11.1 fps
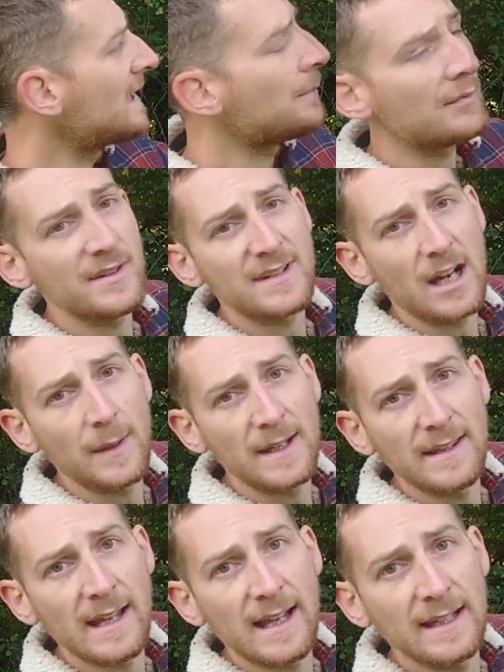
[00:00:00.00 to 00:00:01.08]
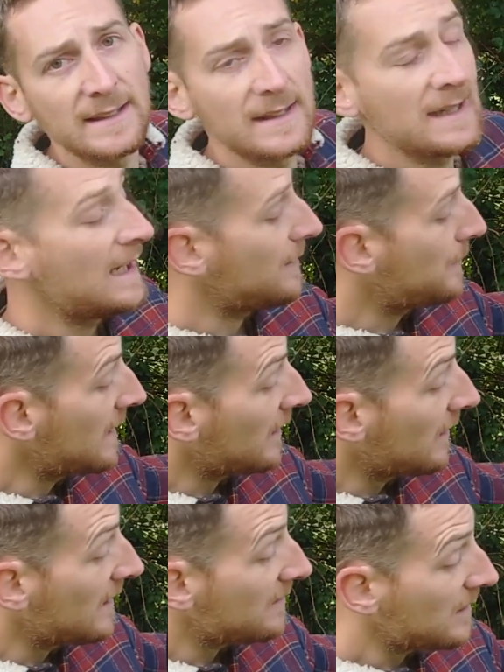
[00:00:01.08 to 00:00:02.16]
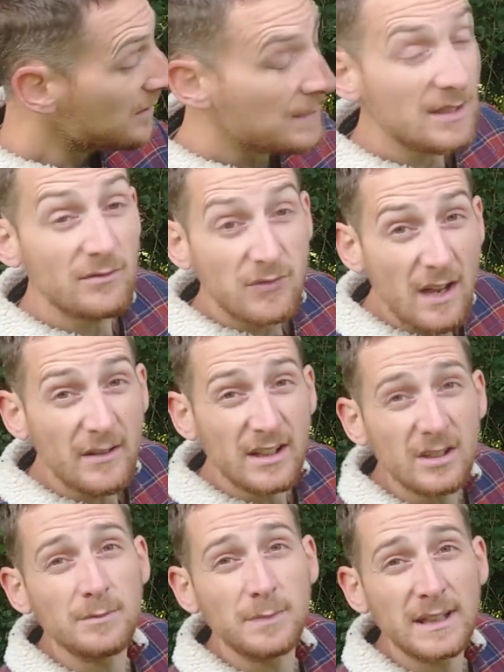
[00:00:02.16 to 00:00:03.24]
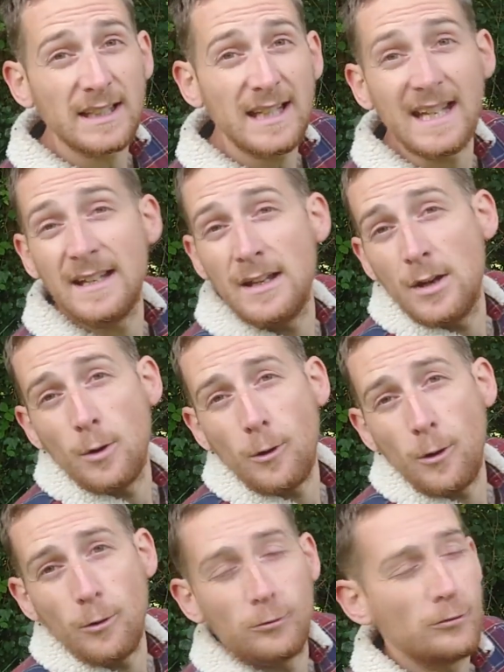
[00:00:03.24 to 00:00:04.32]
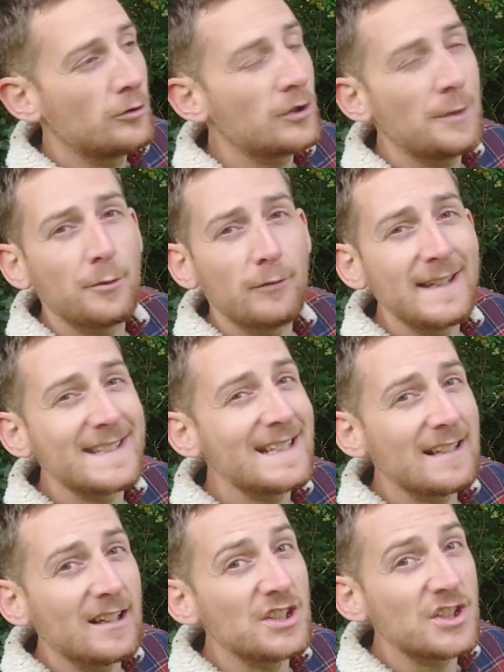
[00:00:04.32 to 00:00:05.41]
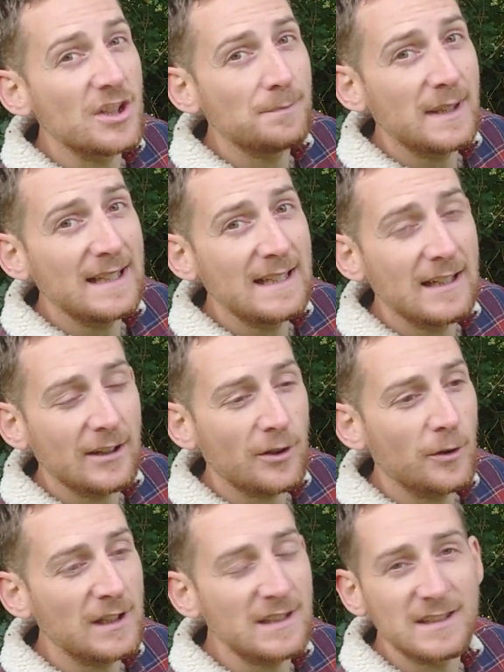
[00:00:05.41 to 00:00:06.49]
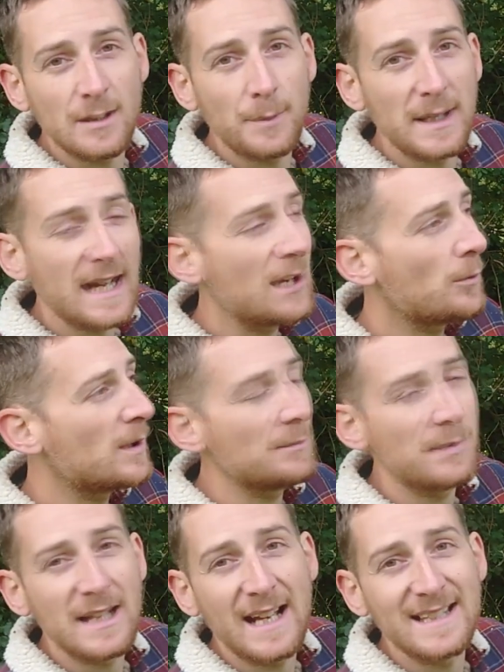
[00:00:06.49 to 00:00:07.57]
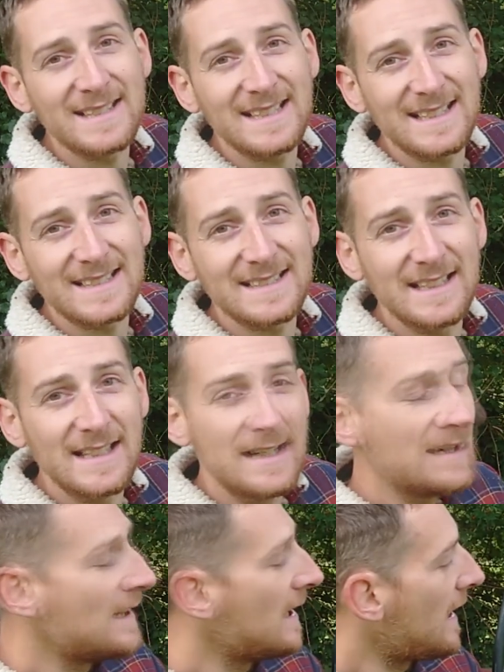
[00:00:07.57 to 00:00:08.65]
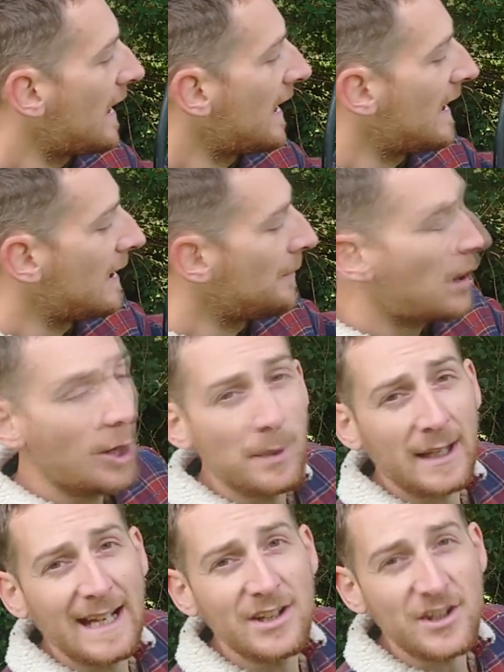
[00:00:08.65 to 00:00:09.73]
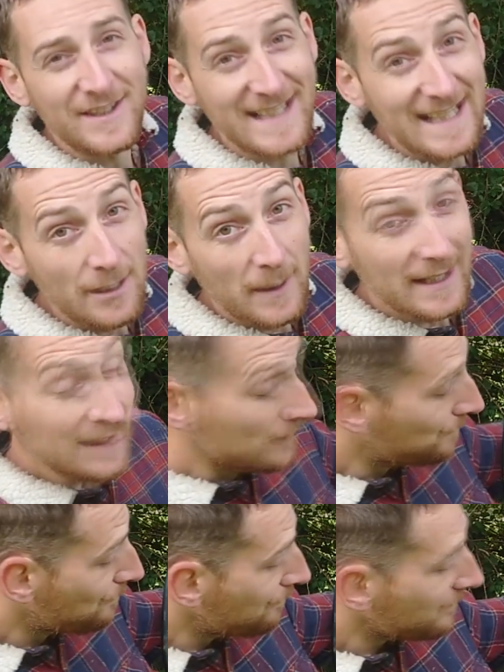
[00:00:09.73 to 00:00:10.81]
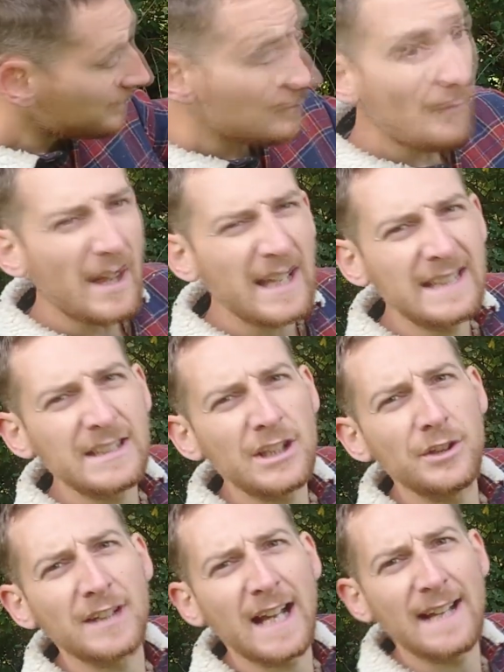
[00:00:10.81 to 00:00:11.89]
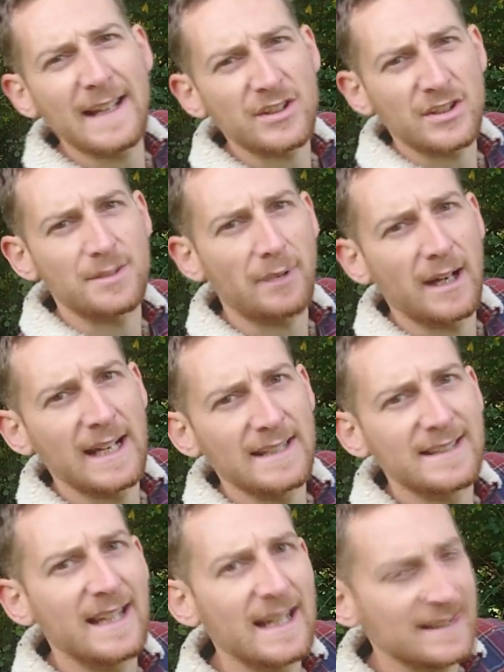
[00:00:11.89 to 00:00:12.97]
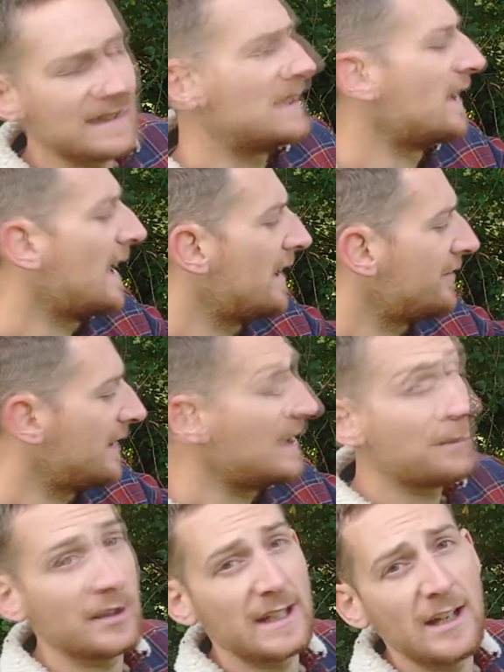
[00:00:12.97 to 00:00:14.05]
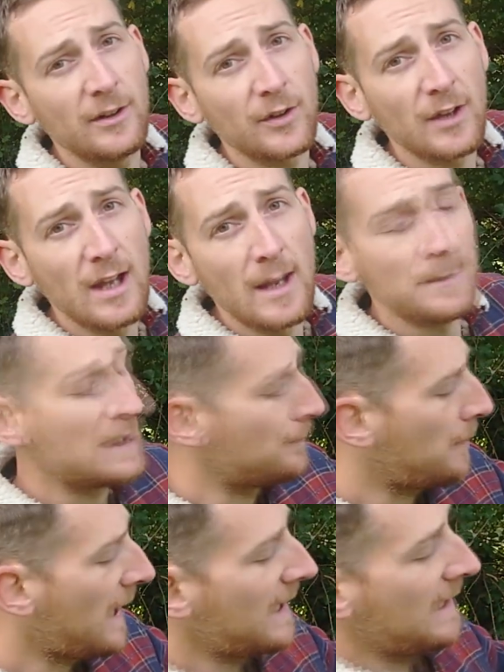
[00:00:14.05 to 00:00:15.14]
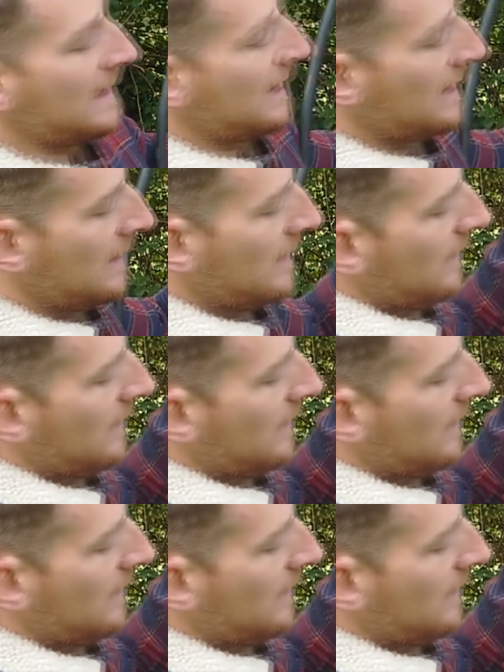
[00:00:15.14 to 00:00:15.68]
any debris go in there. It's just been a very good bit of kit. Triple rinse it like you should be, according to your PA1 and PA6 obligations anyway. In the UK, that's your spraying tickets that you have. Anybody who's being paid